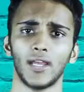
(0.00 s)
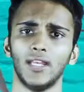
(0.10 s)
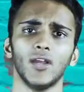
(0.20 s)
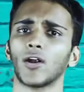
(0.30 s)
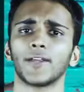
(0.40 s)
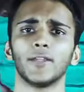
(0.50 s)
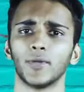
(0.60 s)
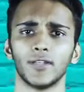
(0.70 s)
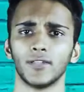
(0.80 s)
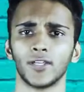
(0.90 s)
any
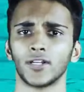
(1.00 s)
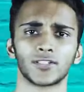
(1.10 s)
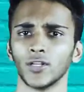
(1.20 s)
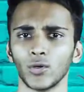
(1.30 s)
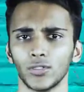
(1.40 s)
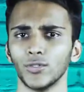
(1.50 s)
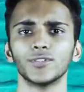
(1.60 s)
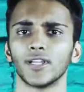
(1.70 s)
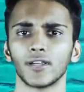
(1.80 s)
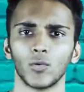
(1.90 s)
argument, there's no
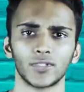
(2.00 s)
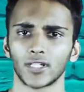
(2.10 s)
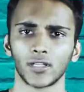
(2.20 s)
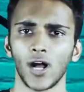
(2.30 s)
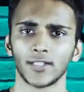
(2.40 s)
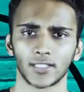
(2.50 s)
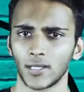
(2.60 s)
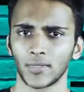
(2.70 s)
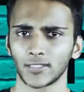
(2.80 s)
losing with the claws. And I'm